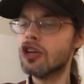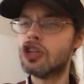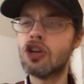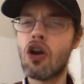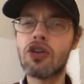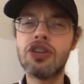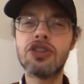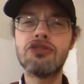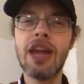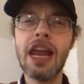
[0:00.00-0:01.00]

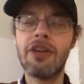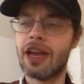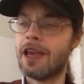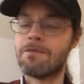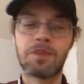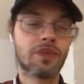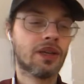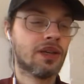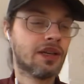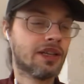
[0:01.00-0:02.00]
"Contrary,"
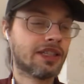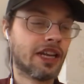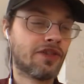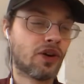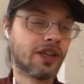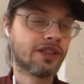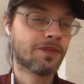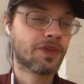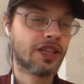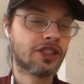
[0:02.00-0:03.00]
said a voice,
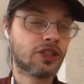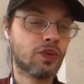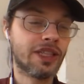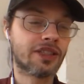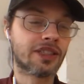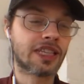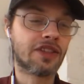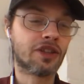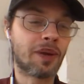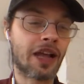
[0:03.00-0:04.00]
as sweet as a
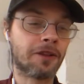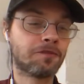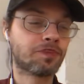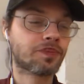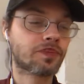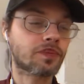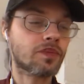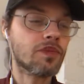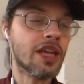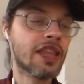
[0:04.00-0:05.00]
silver bell.
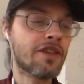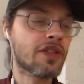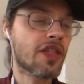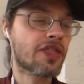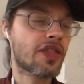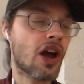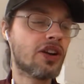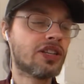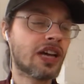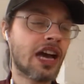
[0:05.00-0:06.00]
"That for the
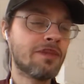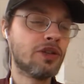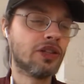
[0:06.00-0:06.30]
third time, you